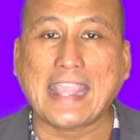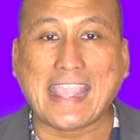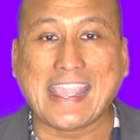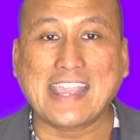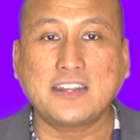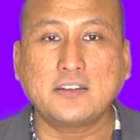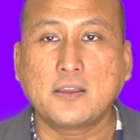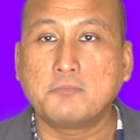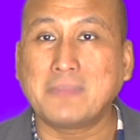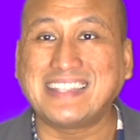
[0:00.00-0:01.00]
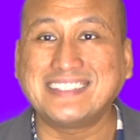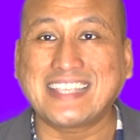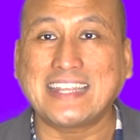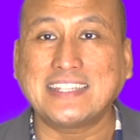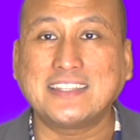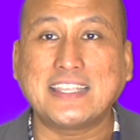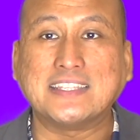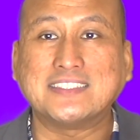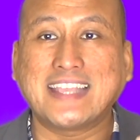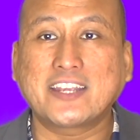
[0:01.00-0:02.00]
and maintaining the
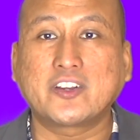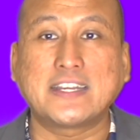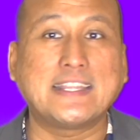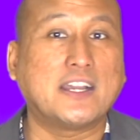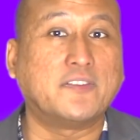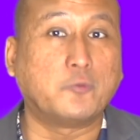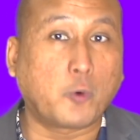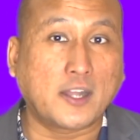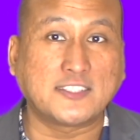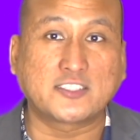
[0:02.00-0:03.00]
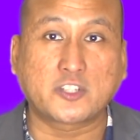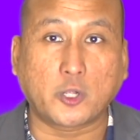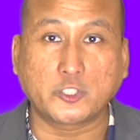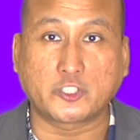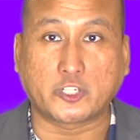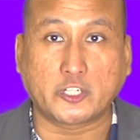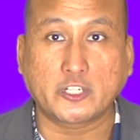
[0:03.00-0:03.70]
integrity of one's culture.